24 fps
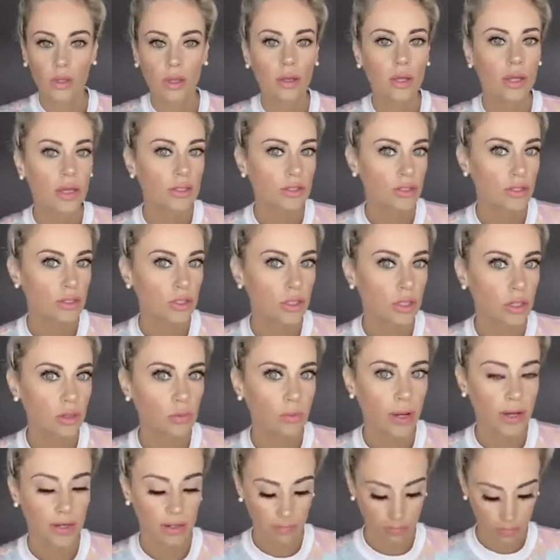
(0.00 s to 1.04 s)
So it's a good way
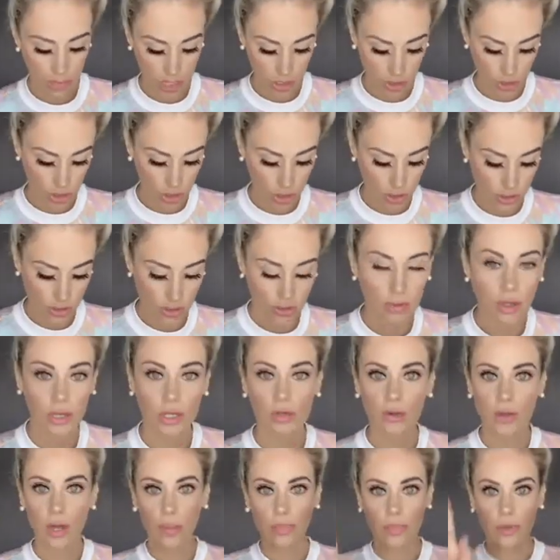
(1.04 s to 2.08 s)
to measure so that you've
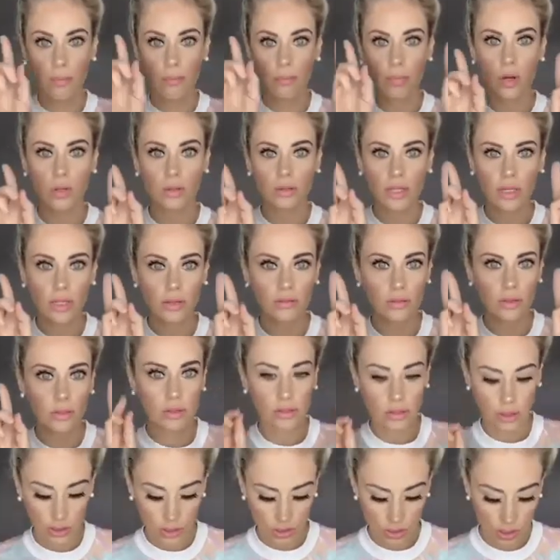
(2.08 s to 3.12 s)
got them both even on
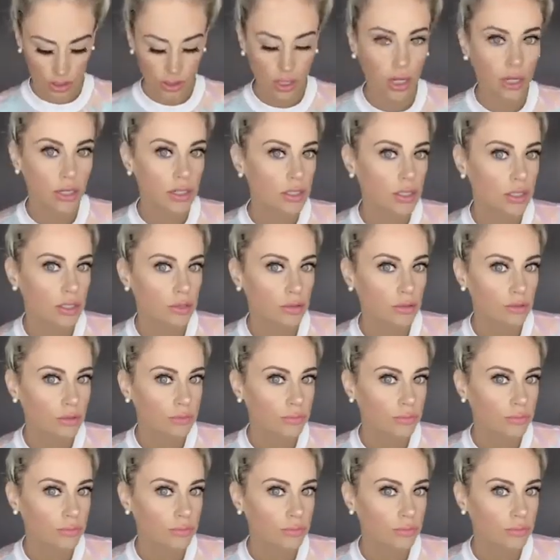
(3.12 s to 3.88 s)
each side too.